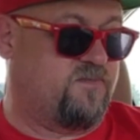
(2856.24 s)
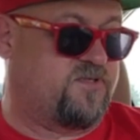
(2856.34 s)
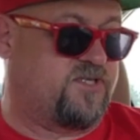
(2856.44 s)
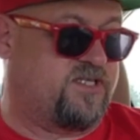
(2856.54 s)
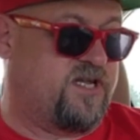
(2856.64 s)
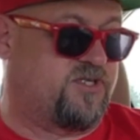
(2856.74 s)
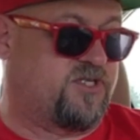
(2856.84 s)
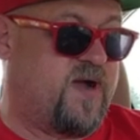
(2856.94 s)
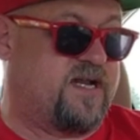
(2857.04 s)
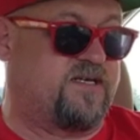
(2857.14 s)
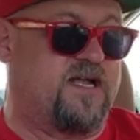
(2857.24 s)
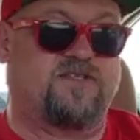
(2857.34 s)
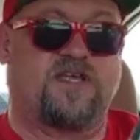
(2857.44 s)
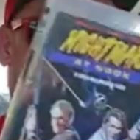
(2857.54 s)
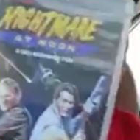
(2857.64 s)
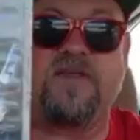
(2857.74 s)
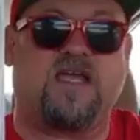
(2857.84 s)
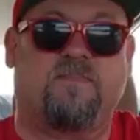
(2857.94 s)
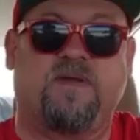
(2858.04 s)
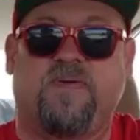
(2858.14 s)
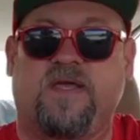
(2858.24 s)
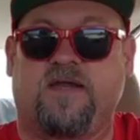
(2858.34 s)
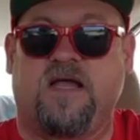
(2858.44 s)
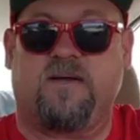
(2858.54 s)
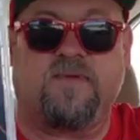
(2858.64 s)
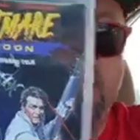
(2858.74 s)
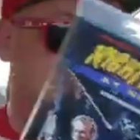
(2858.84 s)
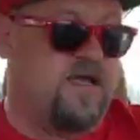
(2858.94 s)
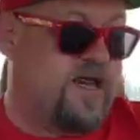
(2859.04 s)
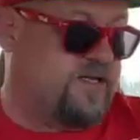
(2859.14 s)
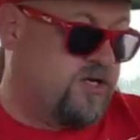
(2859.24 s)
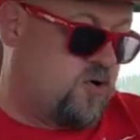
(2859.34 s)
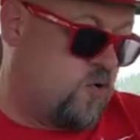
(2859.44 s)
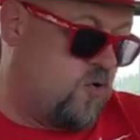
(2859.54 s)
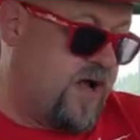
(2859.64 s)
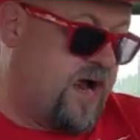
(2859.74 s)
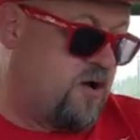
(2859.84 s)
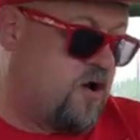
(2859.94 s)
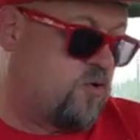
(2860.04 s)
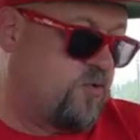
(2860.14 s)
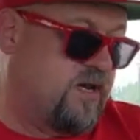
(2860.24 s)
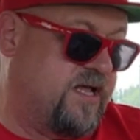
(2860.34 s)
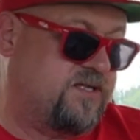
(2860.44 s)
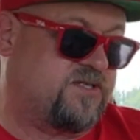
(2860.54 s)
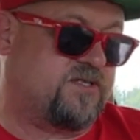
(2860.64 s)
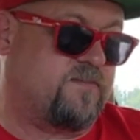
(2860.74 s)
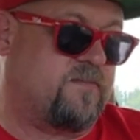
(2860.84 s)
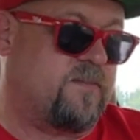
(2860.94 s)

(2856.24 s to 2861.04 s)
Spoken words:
since he was directing, I was like, hell yeah, I'm going to pick it up. And it's a cool Arrow release.